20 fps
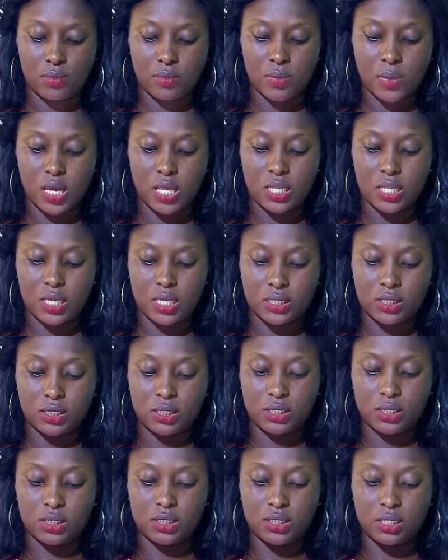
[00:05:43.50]
and as
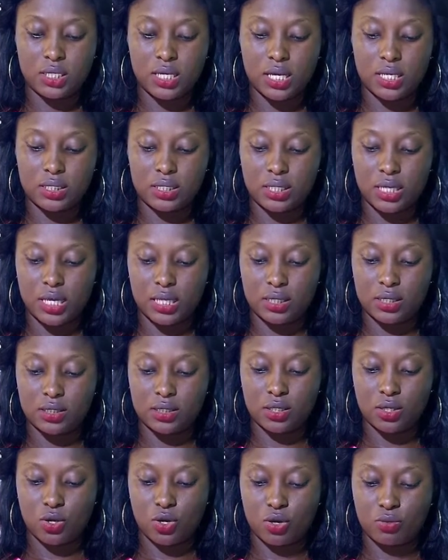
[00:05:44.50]
easy as that,
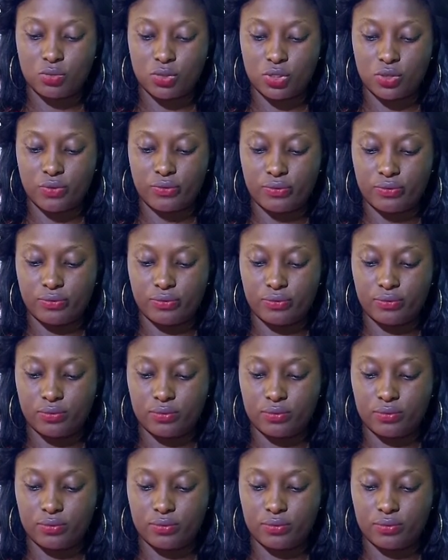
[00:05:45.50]
it comes off.